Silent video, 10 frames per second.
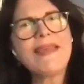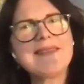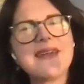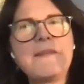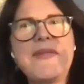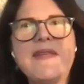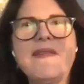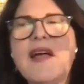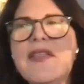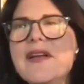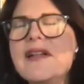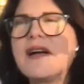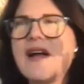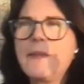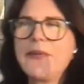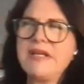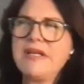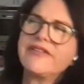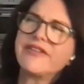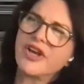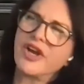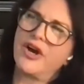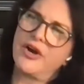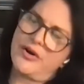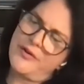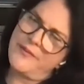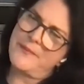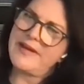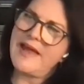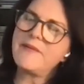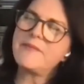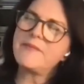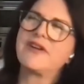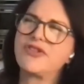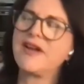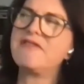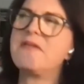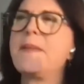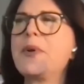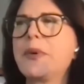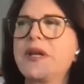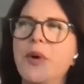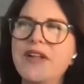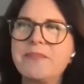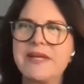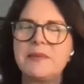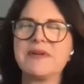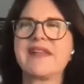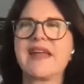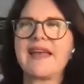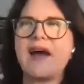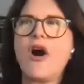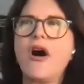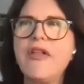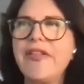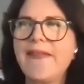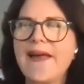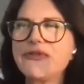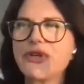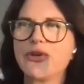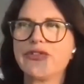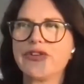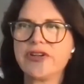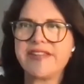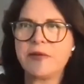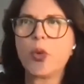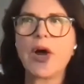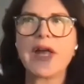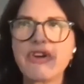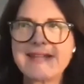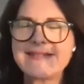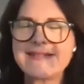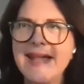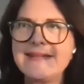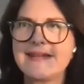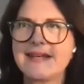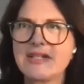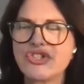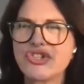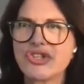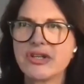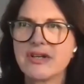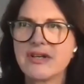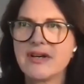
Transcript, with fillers: make something the other a couple of years ago, but now I'm for trying to remember what it was. But it was like all the leftovers in one gratin dish.